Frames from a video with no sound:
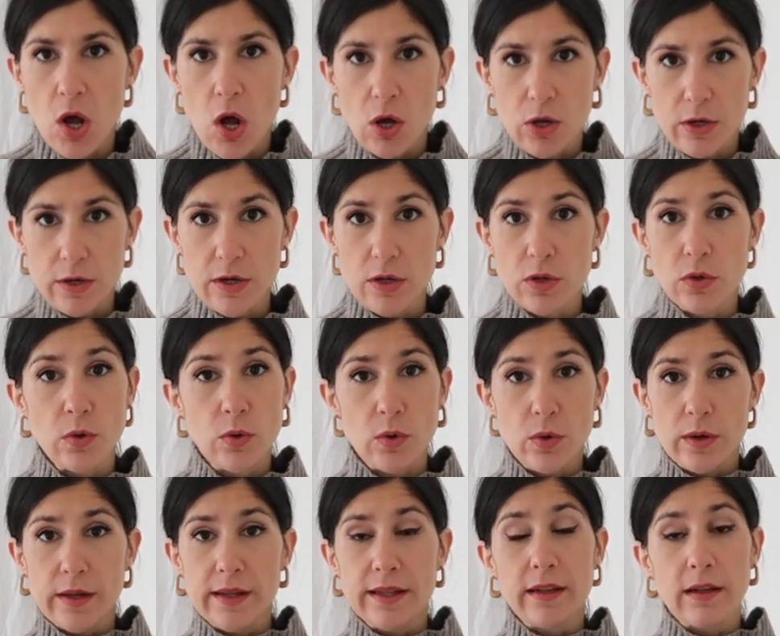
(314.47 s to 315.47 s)
on
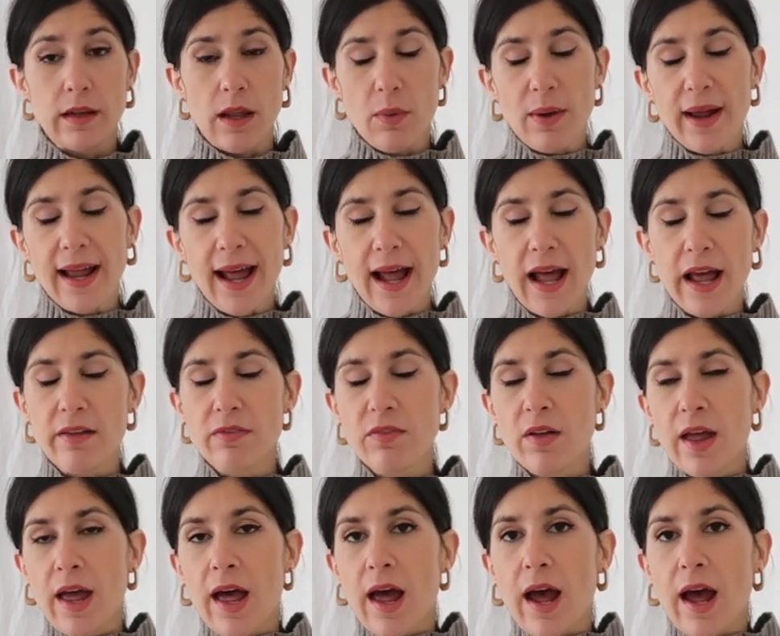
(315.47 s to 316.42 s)
your lower half,